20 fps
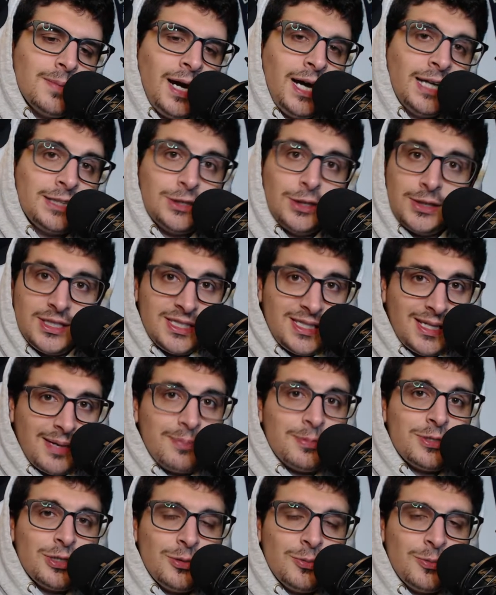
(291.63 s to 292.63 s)
I thought this
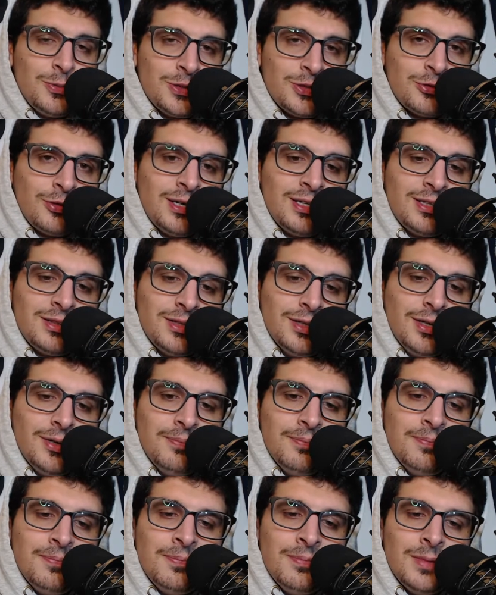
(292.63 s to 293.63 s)
episode was great, though.
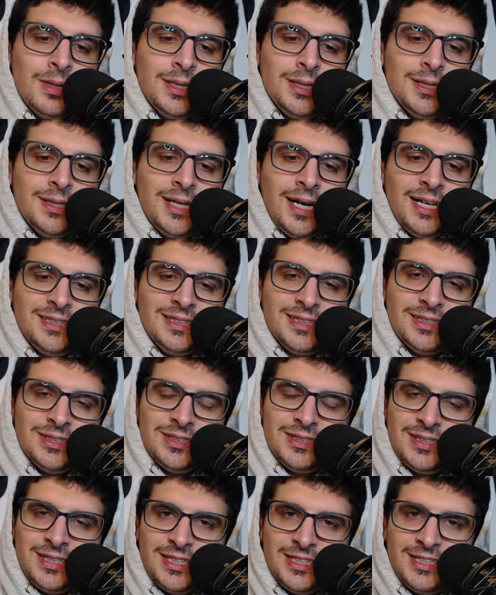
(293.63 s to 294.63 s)
I did.
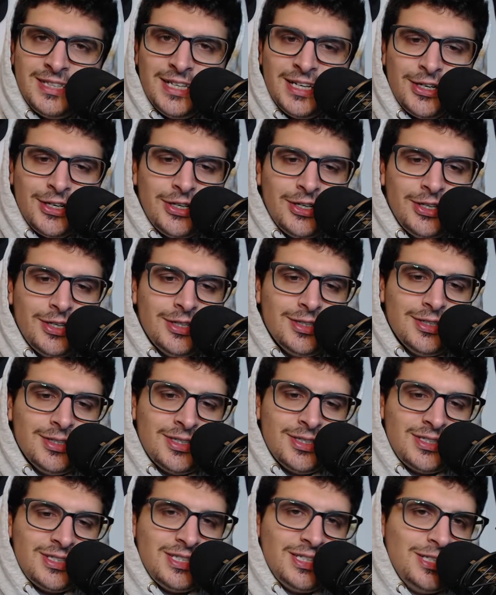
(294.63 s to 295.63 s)
The dinner
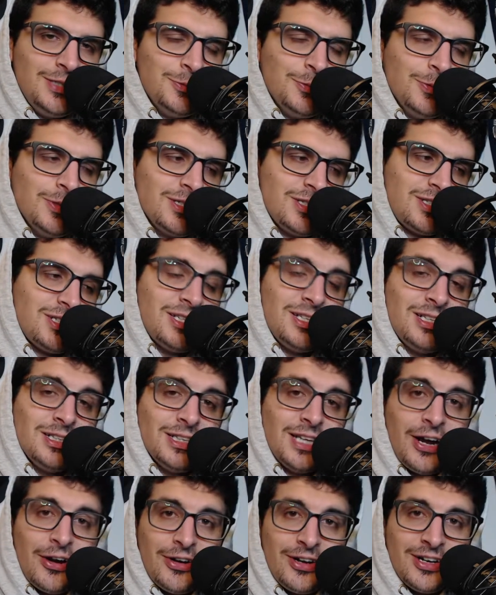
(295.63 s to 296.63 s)
scene was
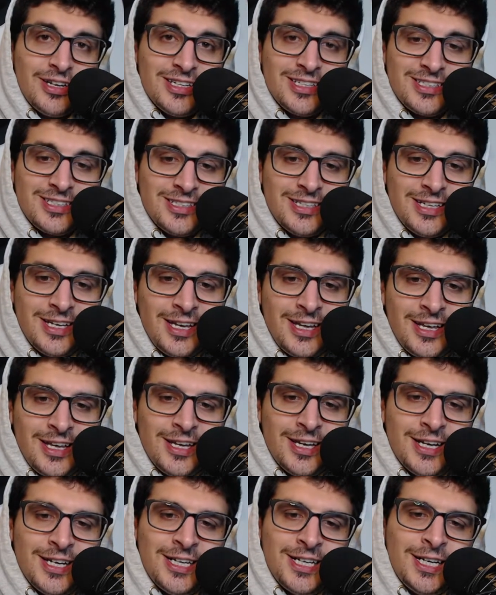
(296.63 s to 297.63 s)
hilarious.
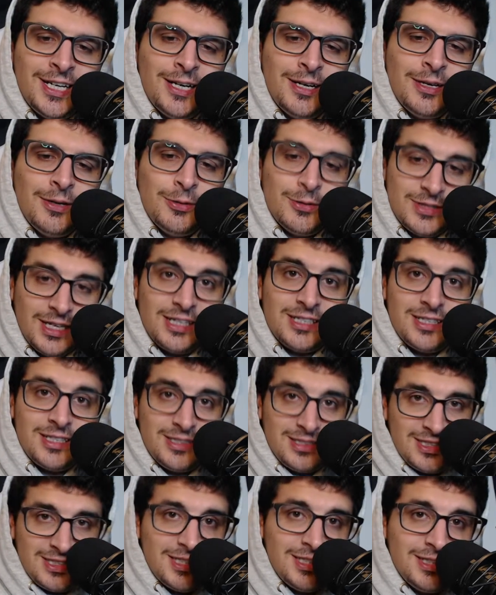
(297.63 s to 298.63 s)
It was nice to
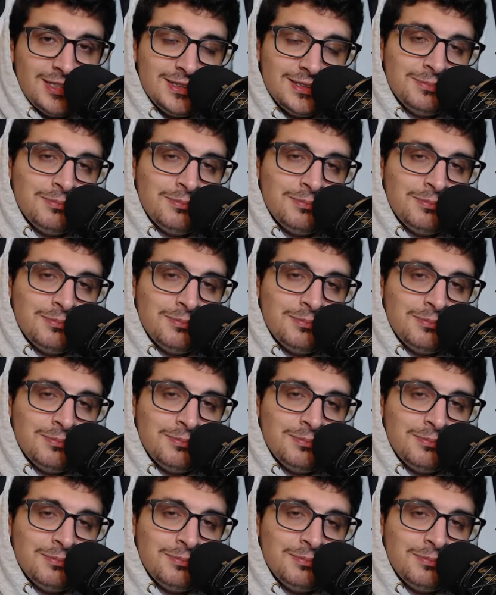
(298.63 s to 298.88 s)
see